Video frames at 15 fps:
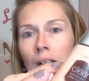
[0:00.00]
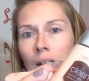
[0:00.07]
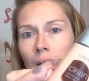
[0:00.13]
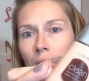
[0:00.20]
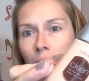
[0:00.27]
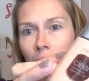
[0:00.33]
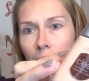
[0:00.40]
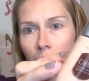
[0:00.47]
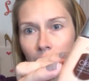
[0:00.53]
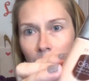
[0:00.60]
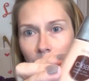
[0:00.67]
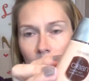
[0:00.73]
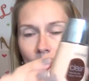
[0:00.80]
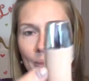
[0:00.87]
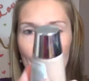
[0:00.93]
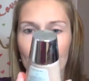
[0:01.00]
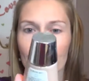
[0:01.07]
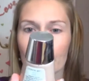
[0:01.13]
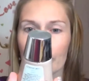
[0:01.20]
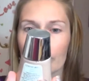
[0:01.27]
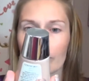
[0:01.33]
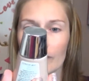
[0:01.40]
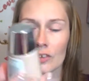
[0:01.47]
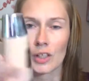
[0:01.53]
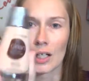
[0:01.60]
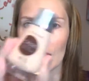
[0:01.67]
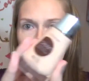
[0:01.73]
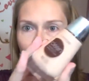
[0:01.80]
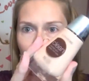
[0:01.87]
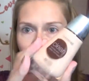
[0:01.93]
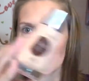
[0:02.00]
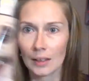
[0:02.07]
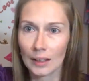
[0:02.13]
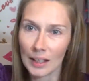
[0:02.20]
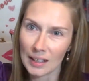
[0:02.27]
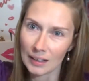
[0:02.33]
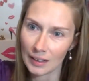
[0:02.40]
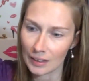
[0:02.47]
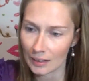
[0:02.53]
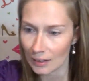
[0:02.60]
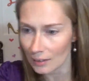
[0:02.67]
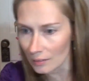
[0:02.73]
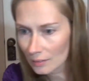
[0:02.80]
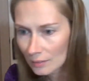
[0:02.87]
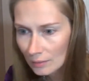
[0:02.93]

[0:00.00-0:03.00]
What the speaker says: And tried it again. I kind of like it.